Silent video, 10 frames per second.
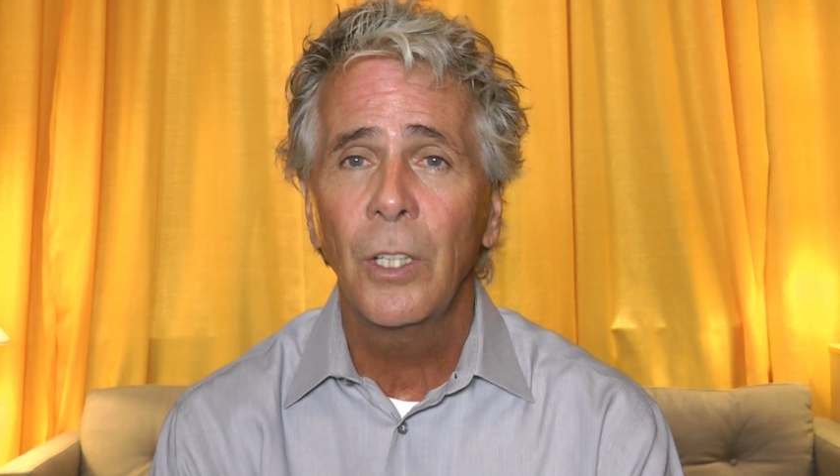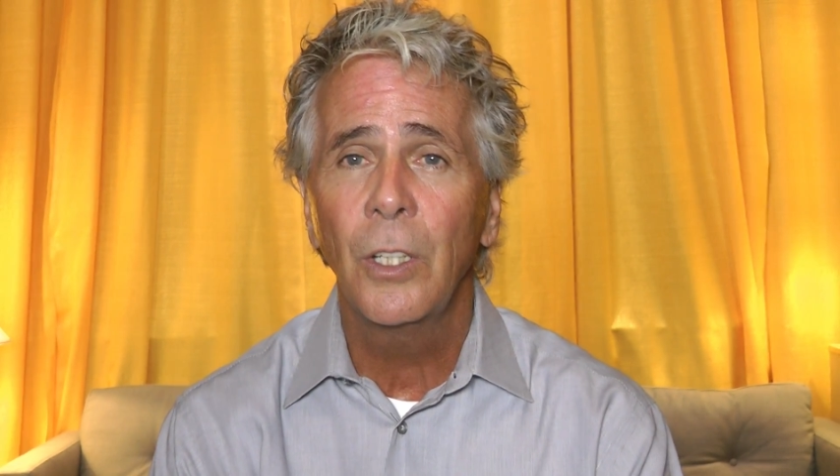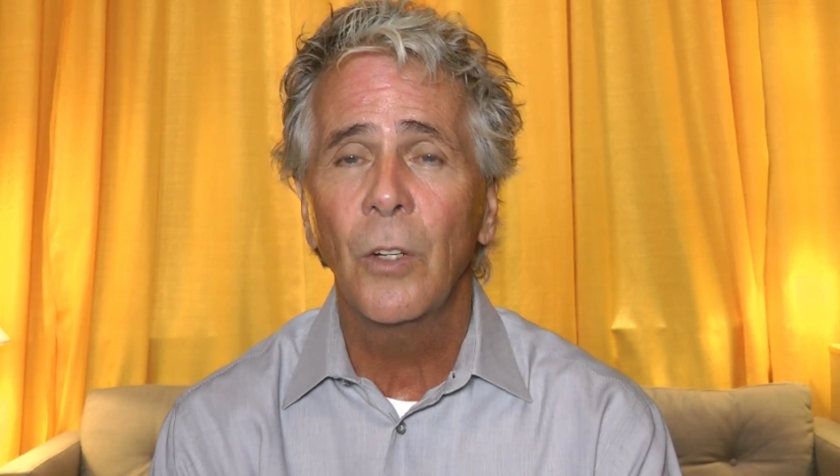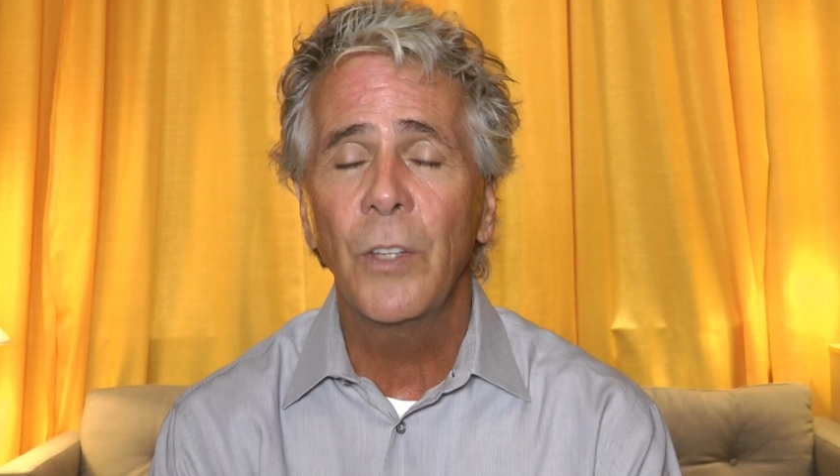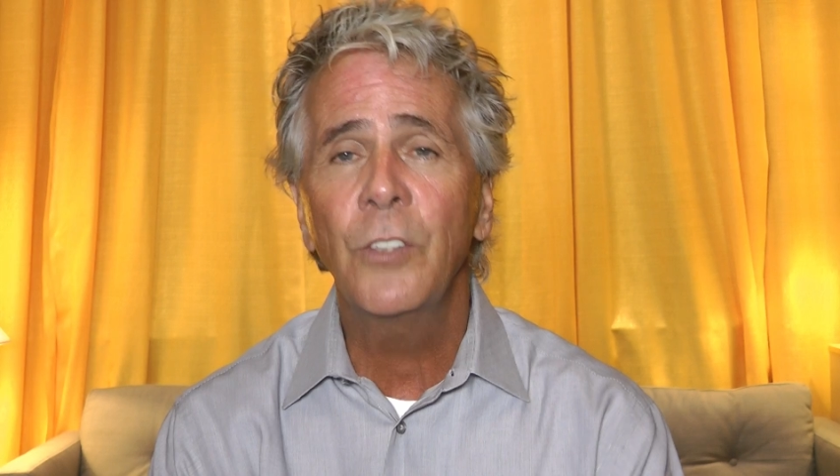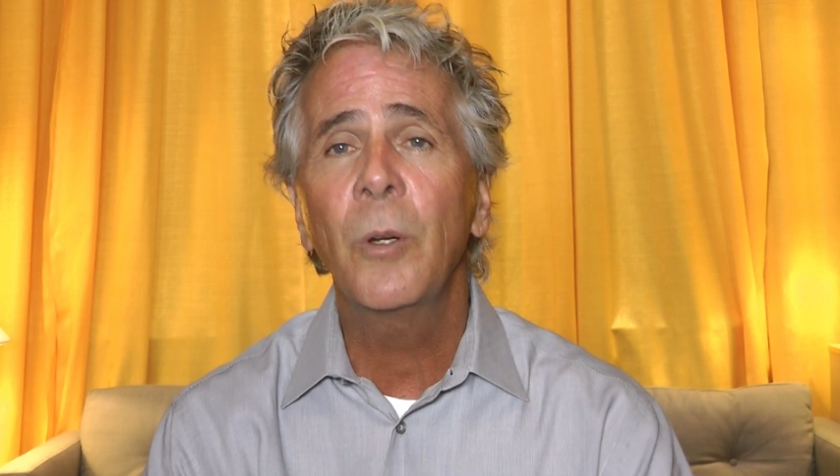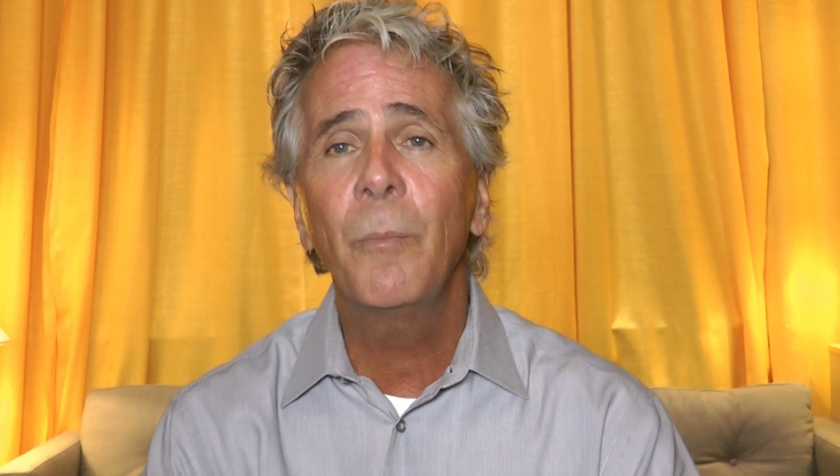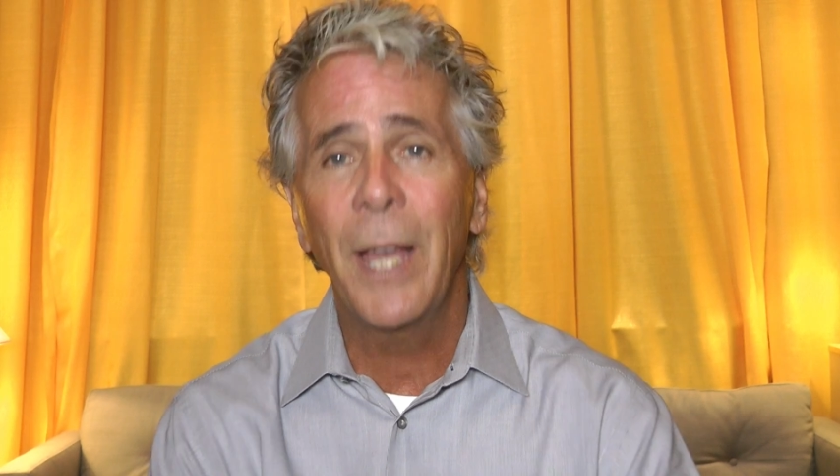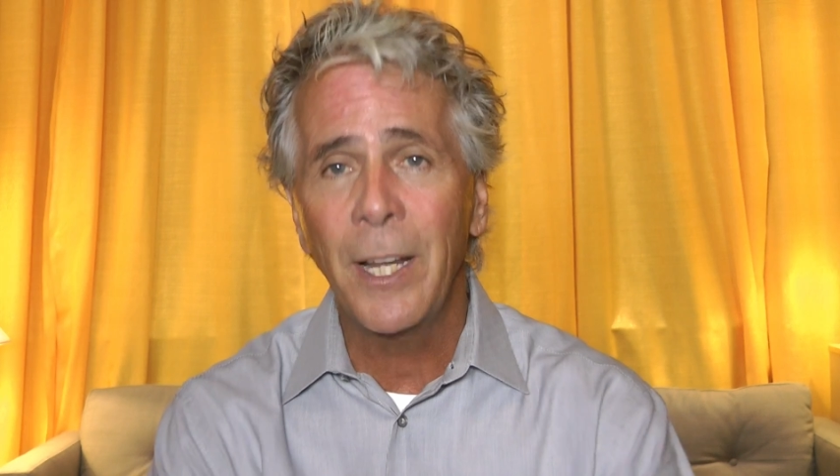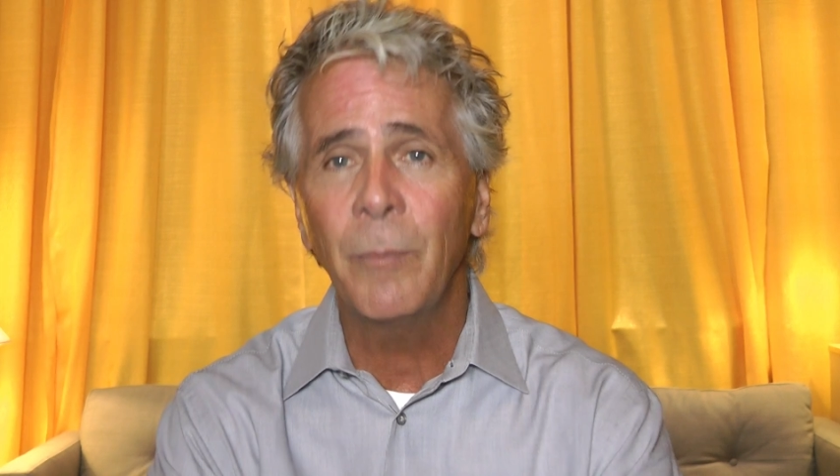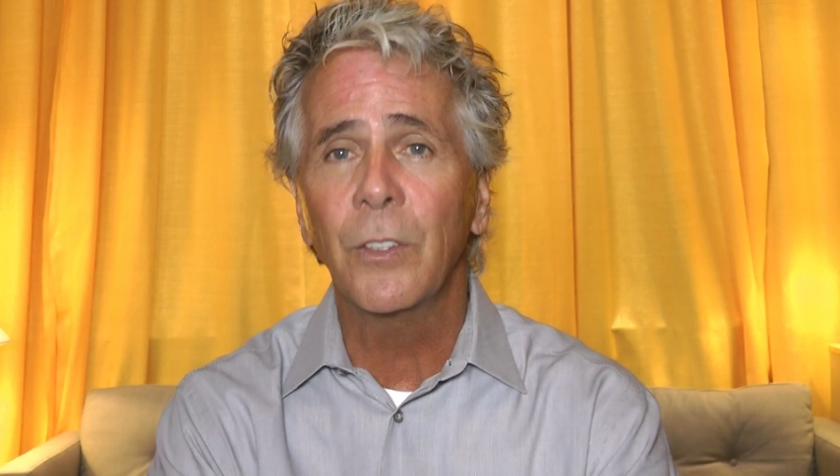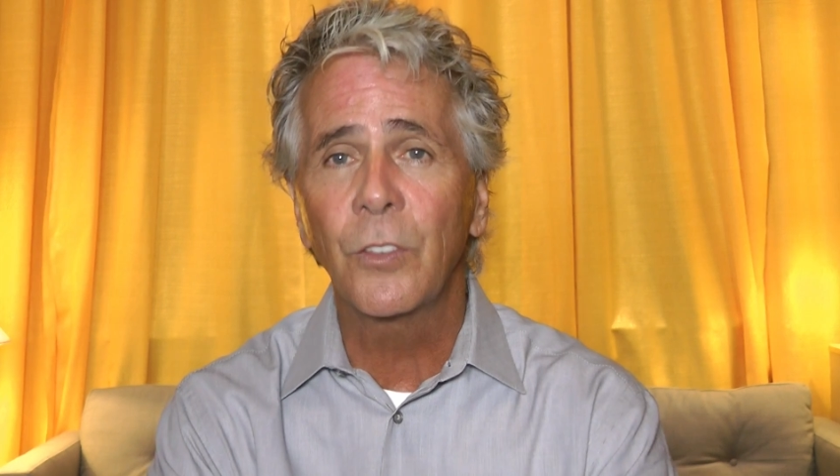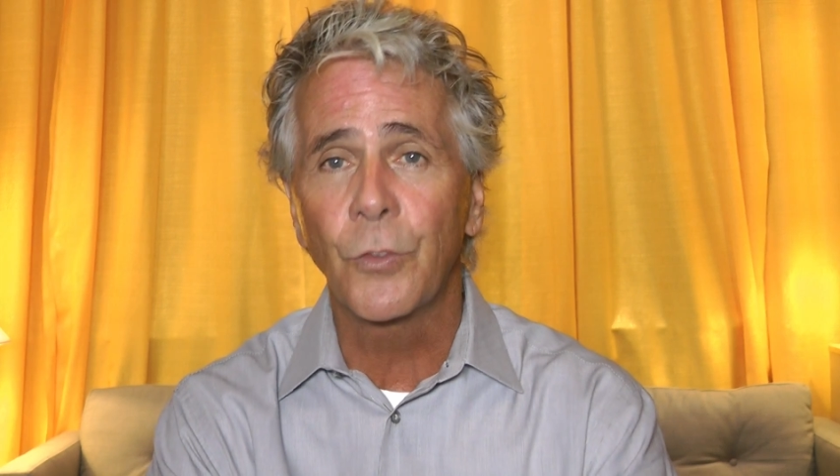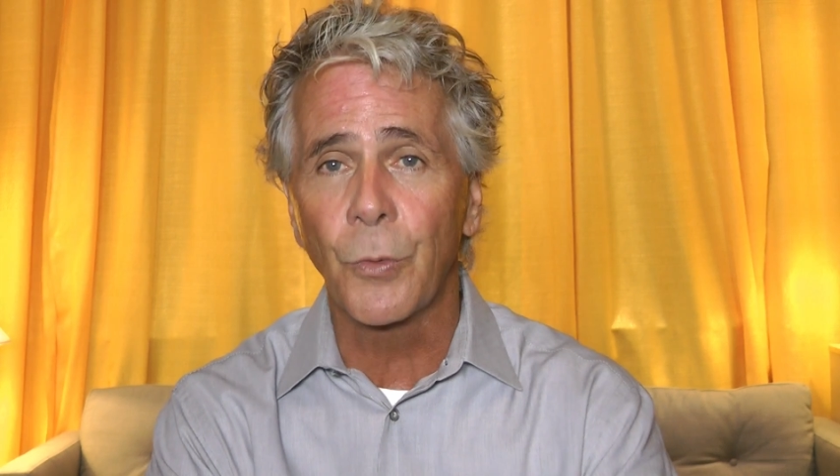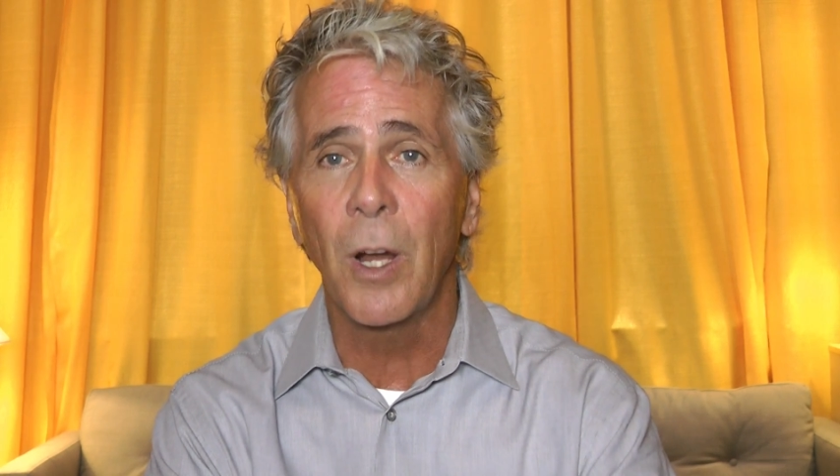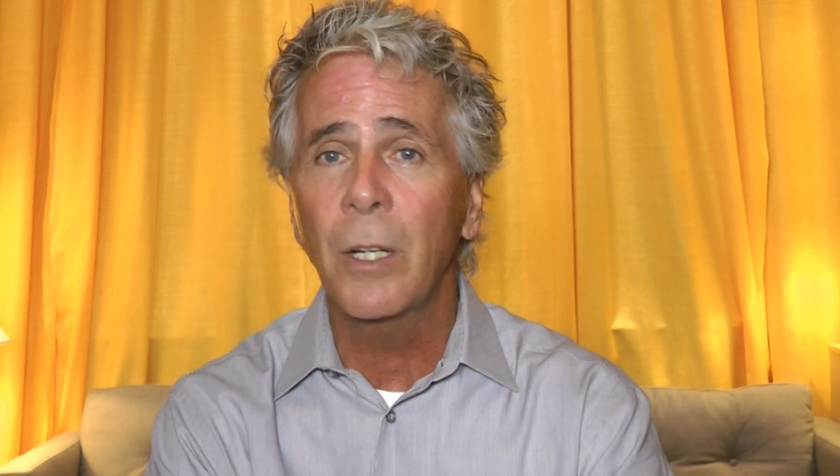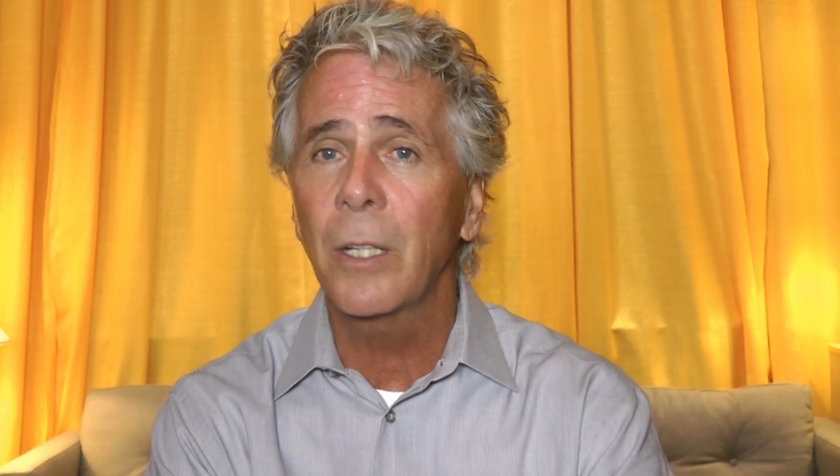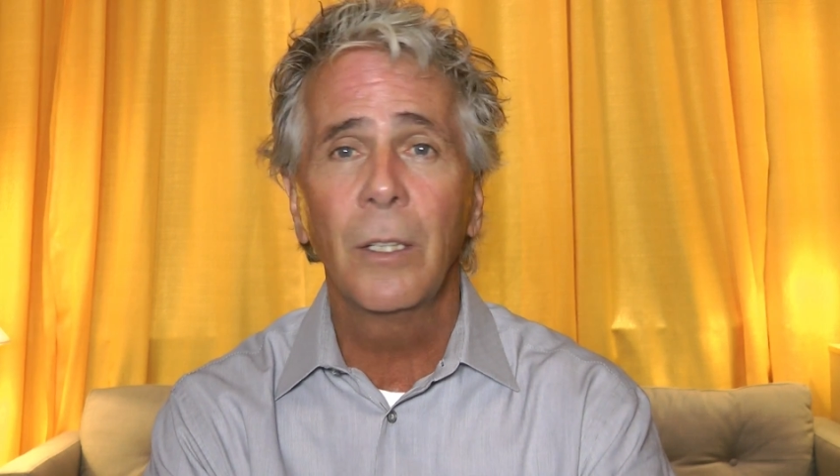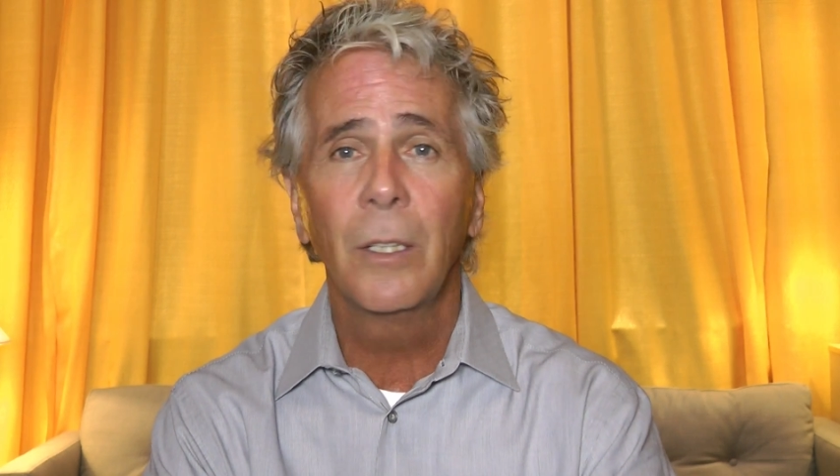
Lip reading: You know, these are impediments. Drunk,